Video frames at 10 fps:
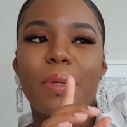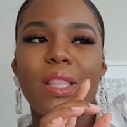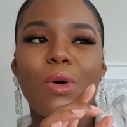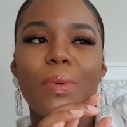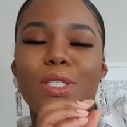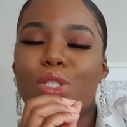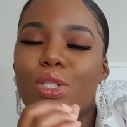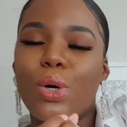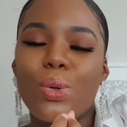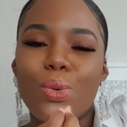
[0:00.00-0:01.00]
but they'll be
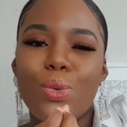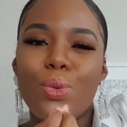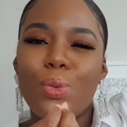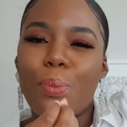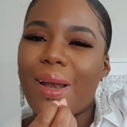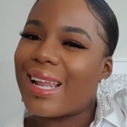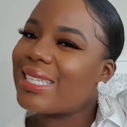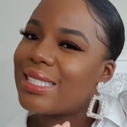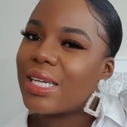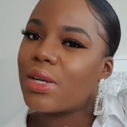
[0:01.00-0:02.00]
so plastic